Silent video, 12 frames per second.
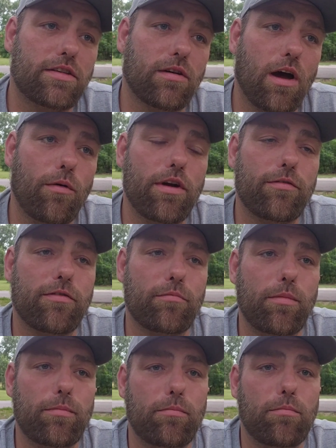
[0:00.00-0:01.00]
so I went
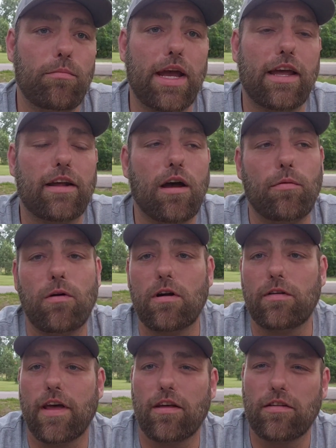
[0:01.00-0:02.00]
from making a couple
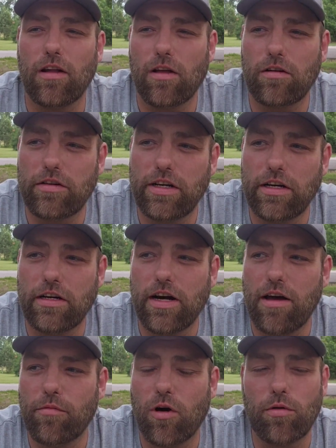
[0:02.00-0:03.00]
$100,000 a year,
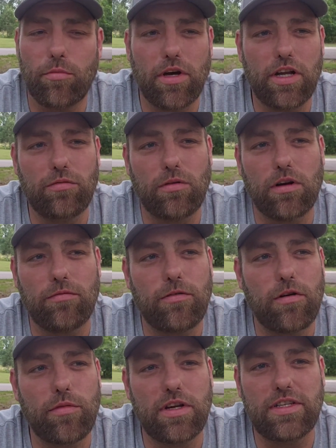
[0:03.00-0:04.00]
having all my buddies working
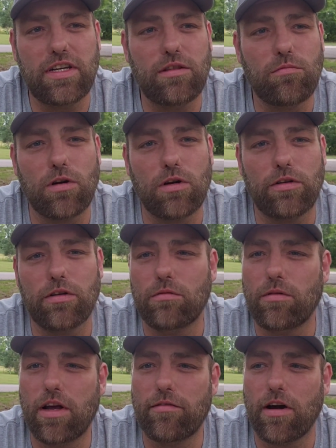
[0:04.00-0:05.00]
for me, seeing the world, doing
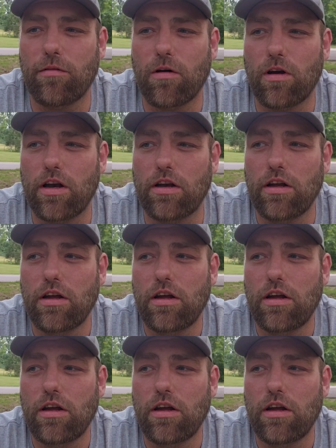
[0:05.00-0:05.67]
whatever I wanted,